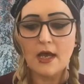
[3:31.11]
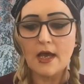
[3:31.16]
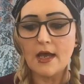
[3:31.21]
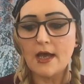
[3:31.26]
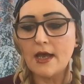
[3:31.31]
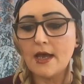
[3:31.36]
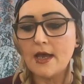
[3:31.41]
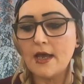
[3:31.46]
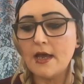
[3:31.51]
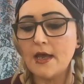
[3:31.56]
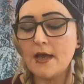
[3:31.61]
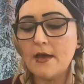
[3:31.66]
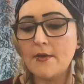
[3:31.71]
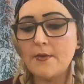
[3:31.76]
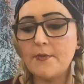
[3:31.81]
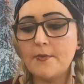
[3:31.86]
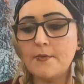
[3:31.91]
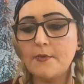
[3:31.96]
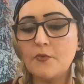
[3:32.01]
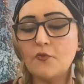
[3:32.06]

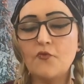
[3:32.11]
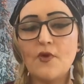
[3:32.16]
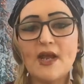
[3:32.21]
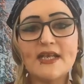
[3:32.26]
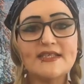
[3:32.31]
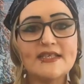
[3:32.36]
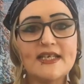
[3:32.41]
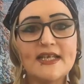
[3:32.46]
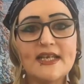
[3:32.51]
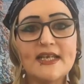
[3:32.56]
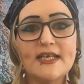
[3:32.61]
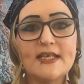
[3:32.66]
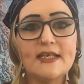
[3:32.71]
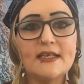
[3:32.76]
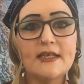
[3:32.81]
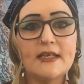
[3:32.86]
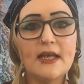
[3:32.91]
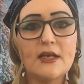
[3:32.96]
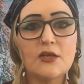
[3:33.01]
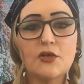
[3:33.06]

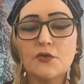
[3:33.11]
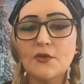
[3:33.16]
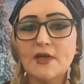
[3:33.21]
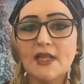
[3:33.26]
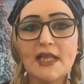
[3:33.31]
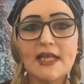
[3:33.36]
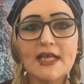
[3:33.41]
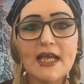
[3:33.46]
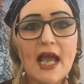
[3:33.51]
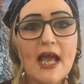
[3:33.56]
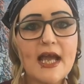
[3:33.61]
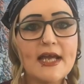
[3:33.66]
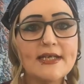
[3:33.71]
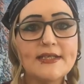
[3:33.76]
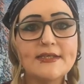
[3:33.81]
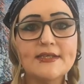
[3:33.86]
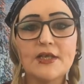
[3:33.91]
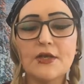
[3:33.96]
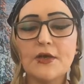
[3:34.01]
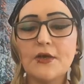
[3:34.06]
resin, acrylic
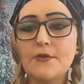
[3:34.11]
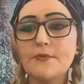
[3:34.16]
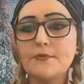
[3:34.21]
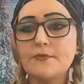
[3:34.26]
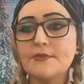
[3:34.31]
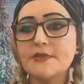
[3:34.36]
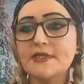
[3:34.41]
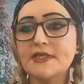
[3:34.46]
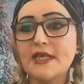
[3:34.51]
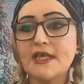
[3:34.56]
items.